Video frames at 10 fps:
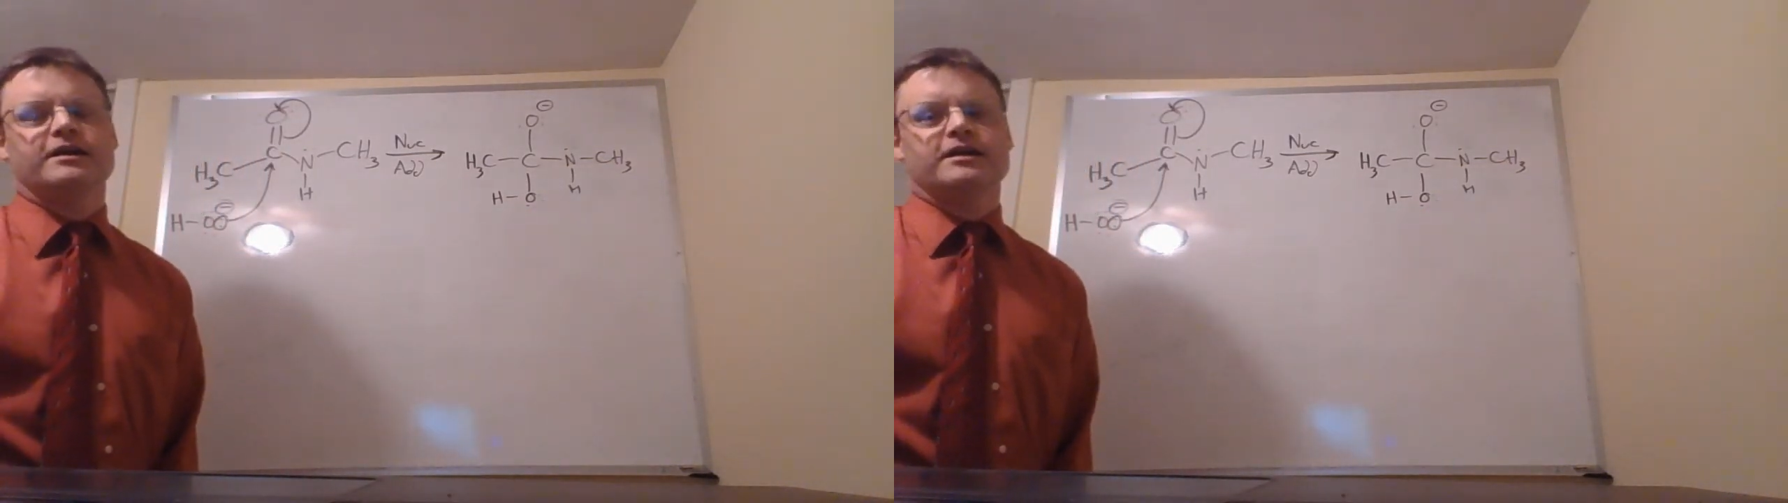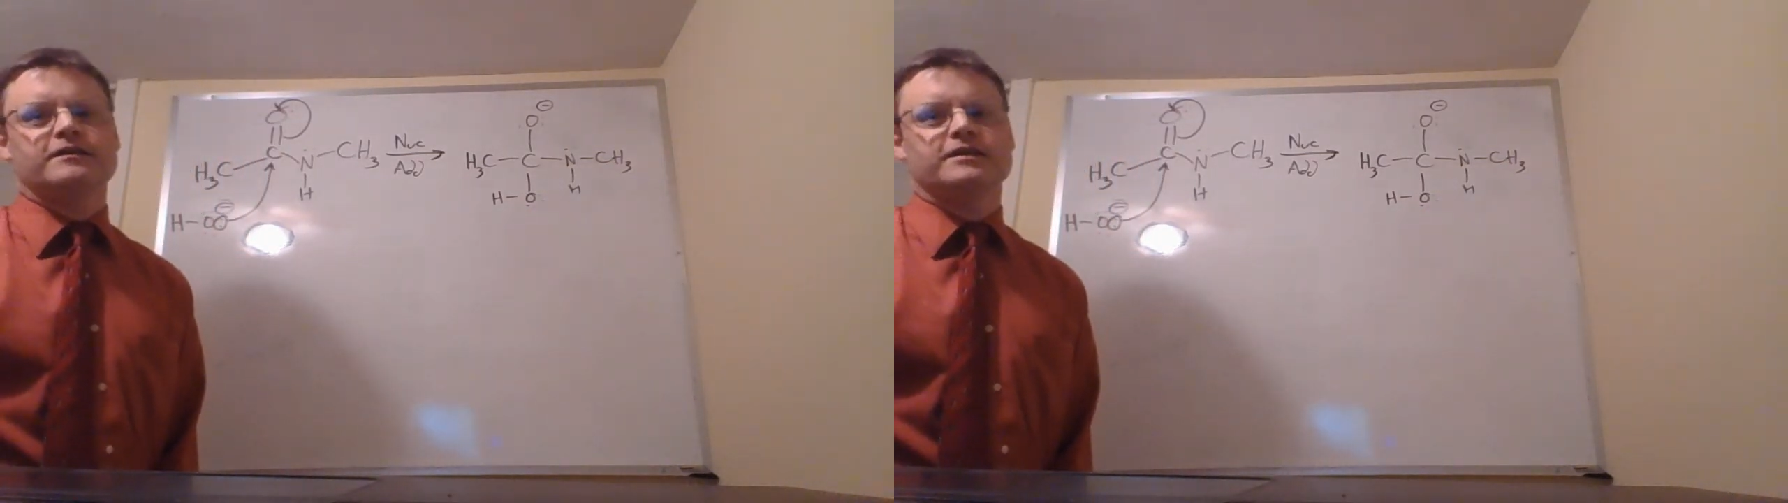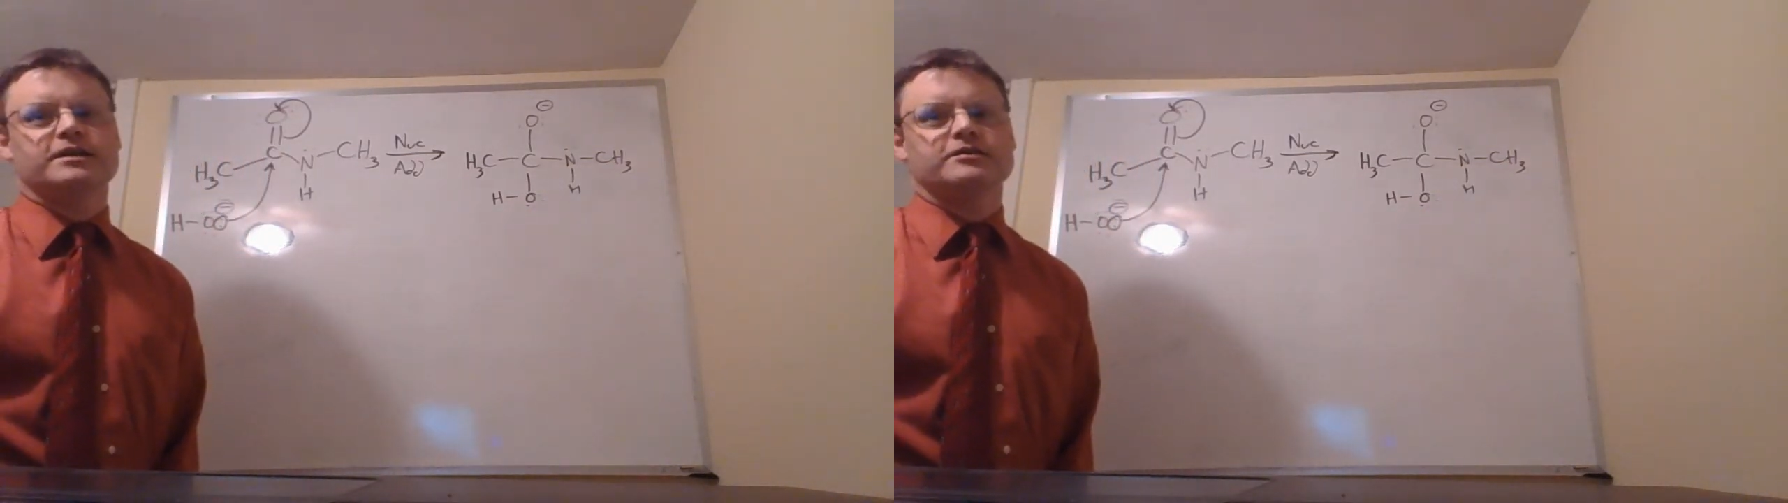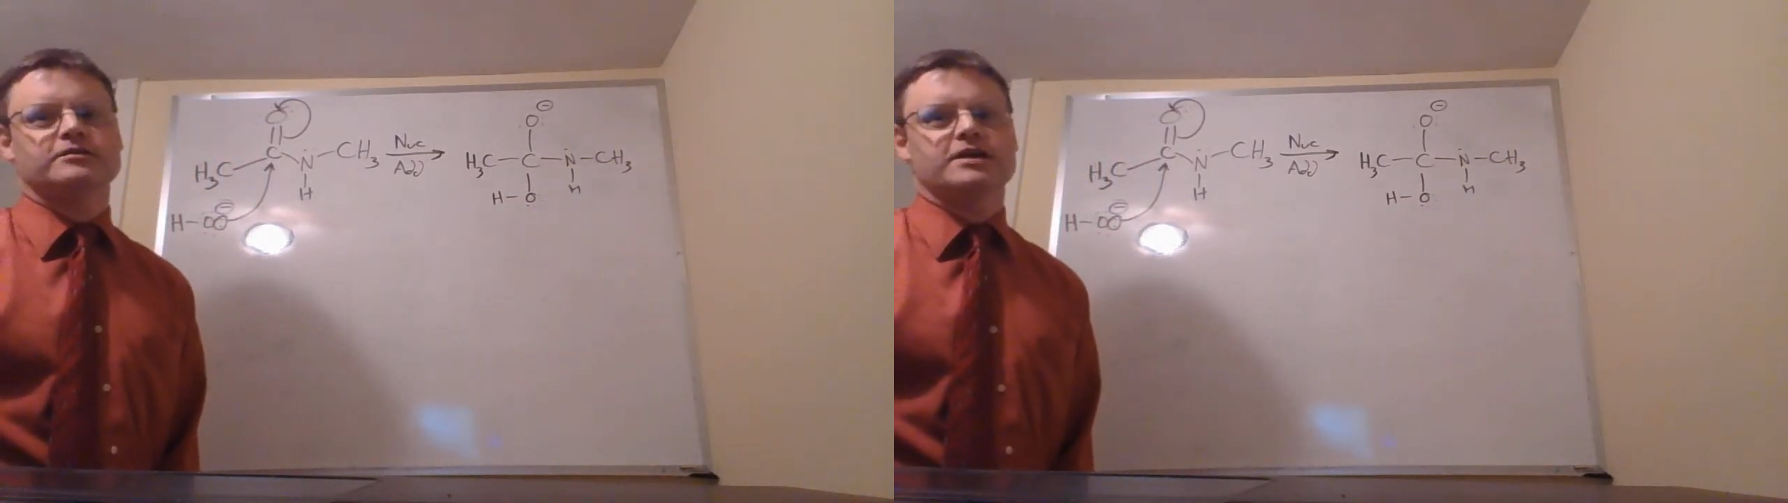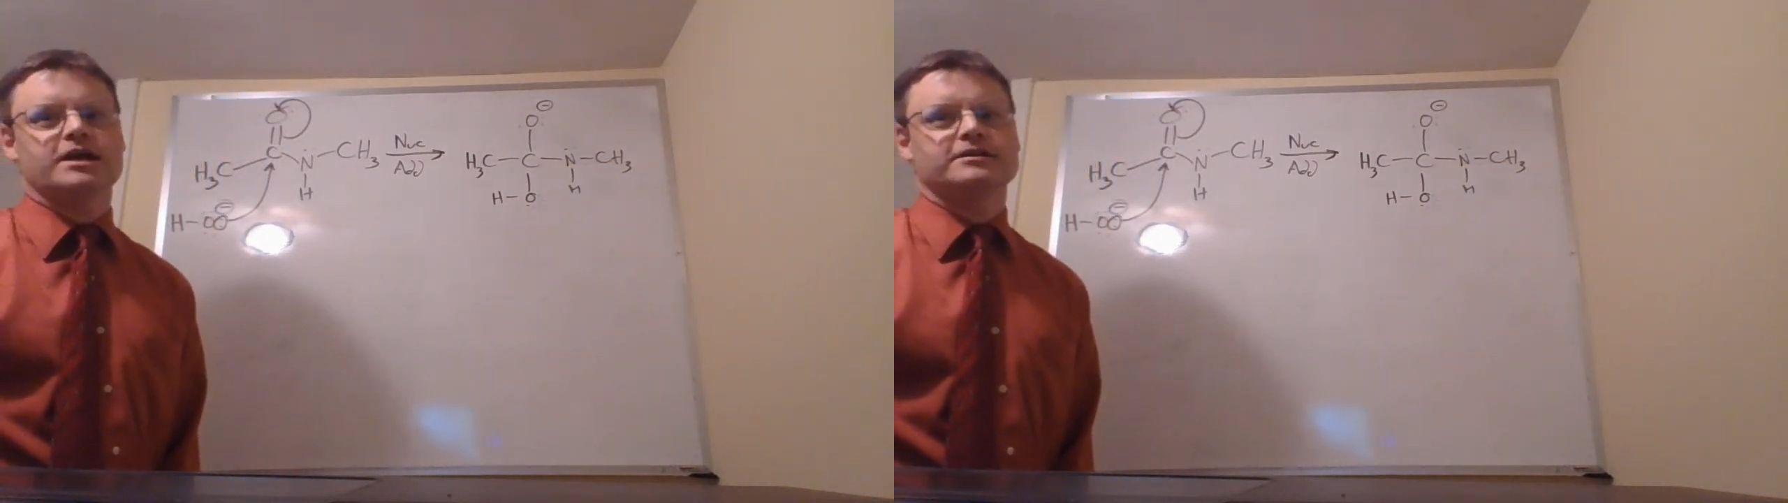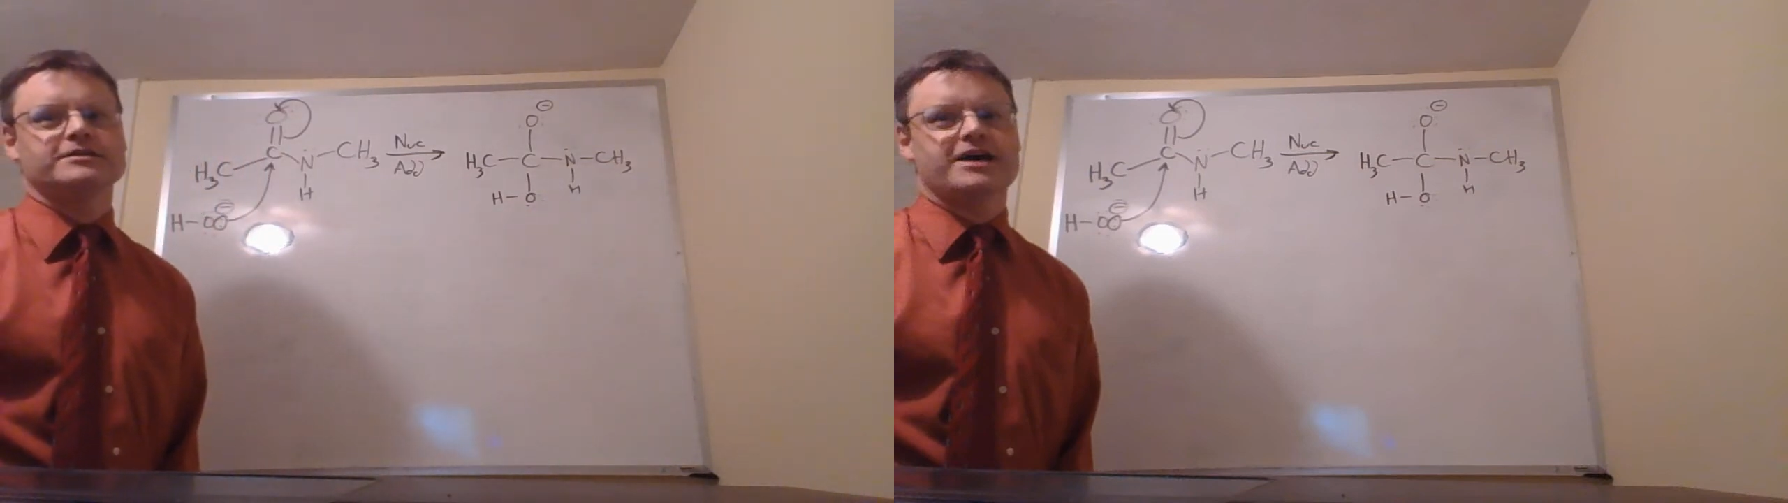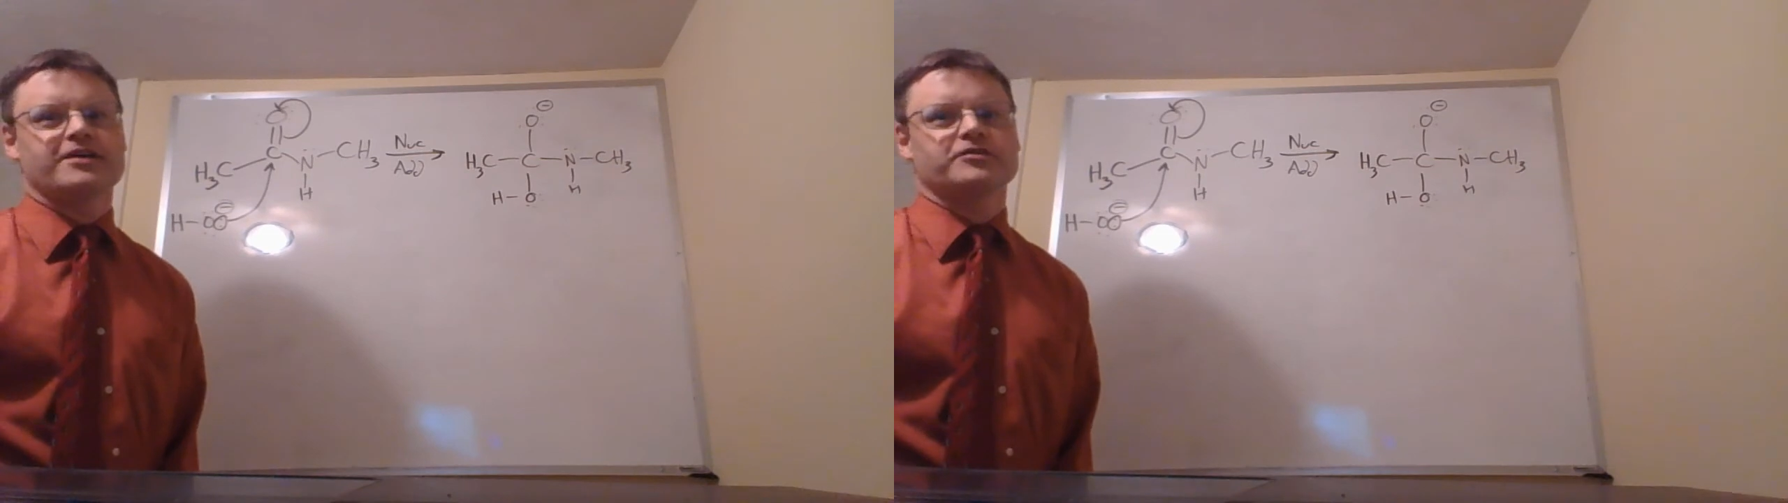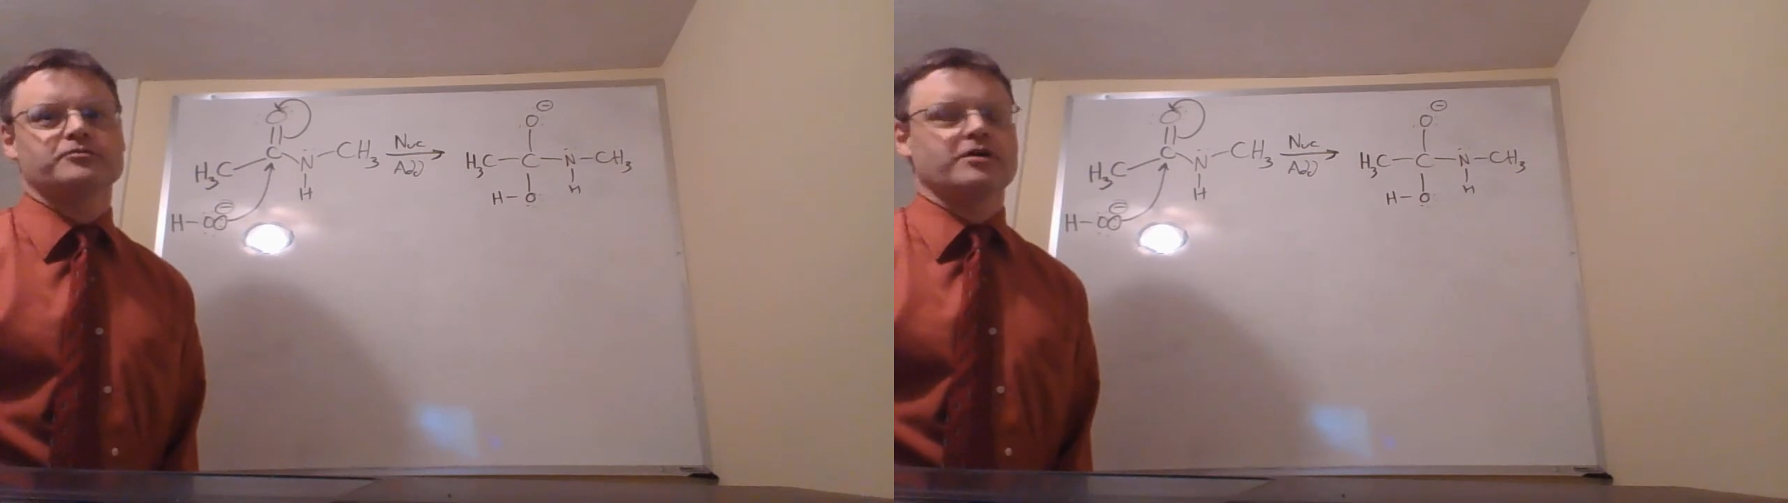you're heading down
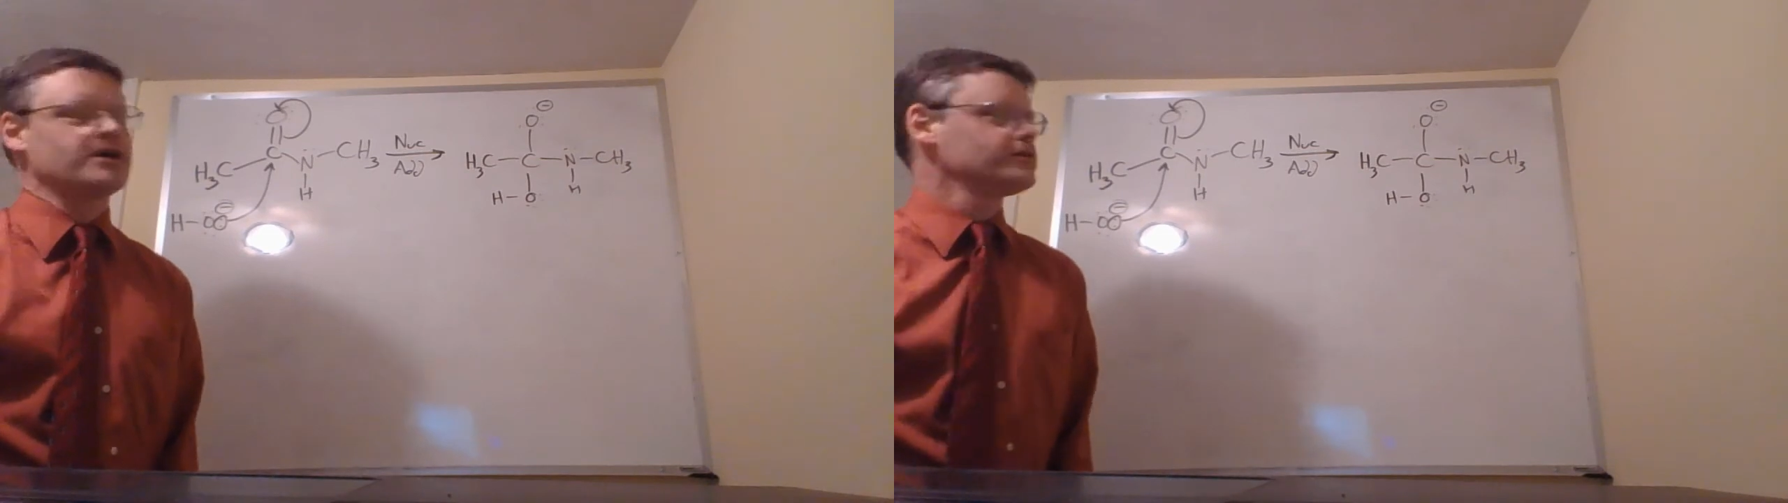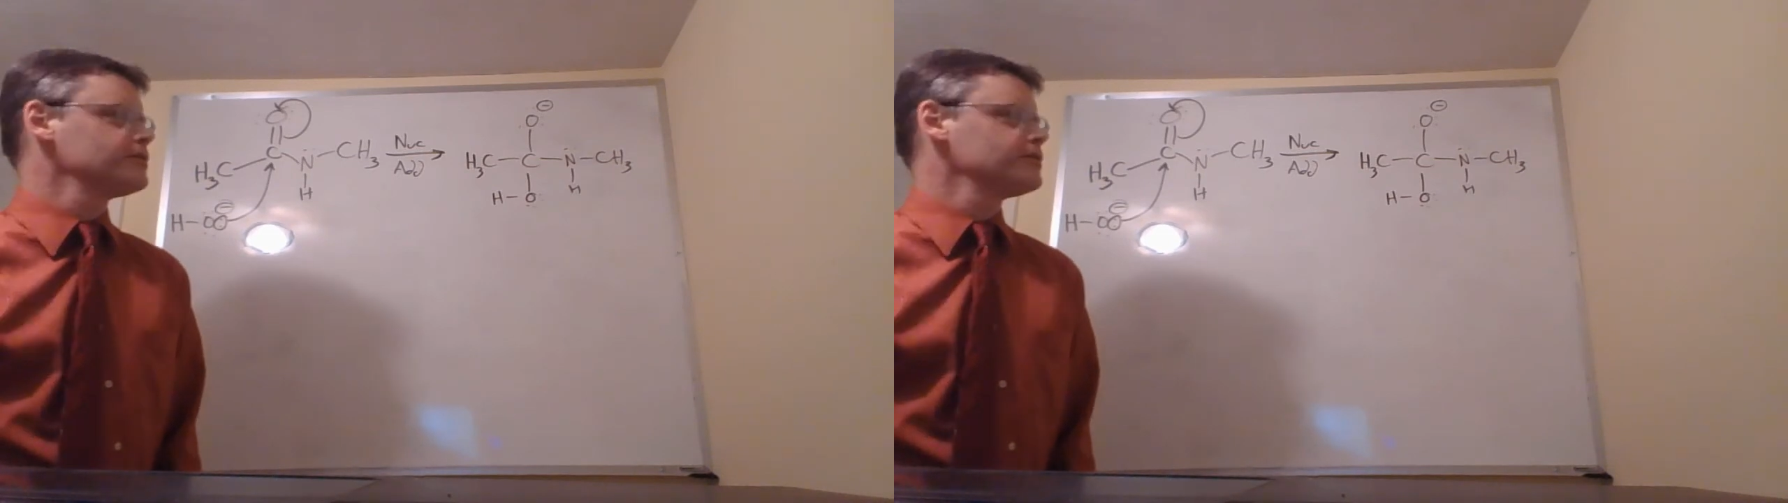the wrong